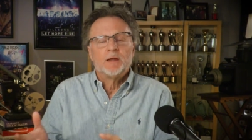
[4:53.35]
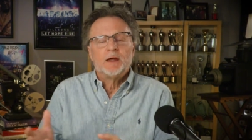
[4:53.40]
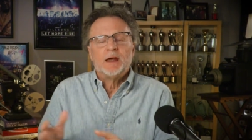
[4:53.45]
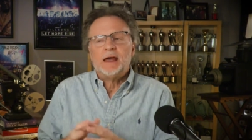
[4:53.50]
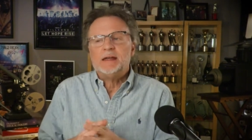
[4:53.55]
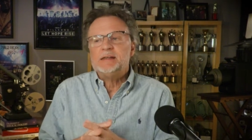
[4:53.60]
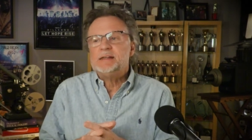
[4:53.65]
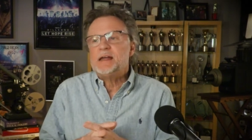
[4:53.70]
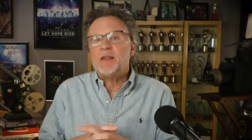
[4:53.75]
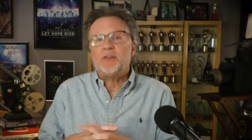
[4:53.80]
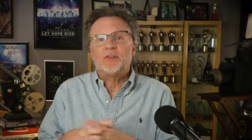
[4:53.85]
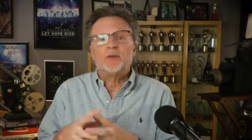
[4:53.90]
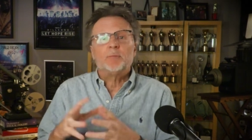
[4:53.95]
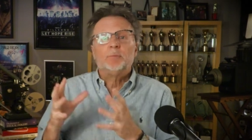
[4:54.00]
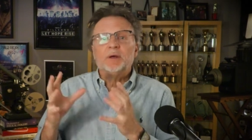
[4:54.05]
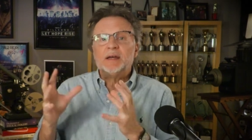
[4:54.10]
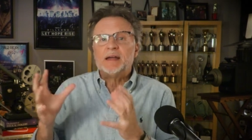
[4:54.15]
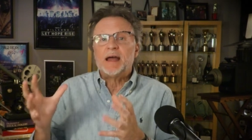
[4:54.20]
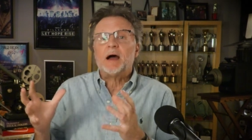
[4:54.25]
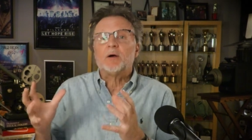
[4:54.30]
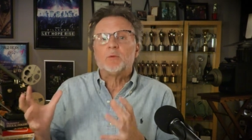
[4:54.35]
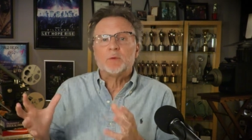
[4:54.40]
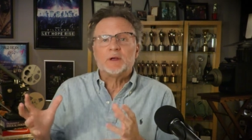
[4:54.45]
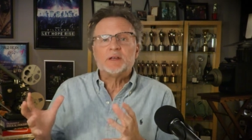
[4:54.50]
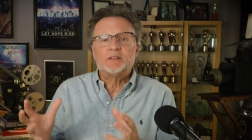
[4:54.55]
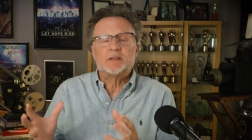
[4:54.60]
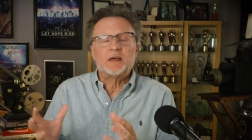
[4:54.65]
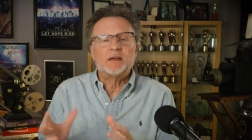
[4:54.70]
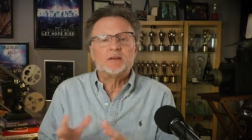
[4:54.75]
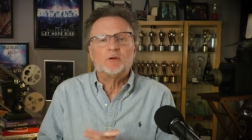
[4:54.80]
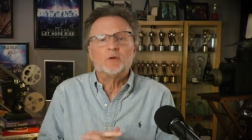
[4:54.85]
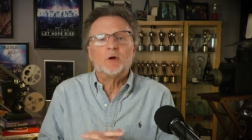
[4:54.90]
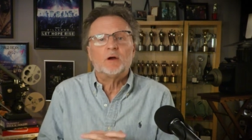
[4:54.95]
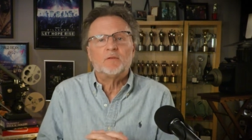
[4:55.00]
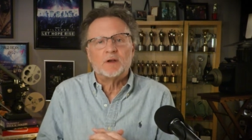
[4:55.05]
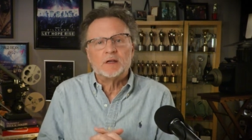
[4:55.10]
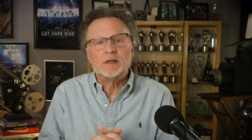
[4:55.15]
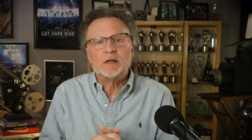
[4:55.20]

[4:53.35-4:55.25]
And yet the big outreach they do every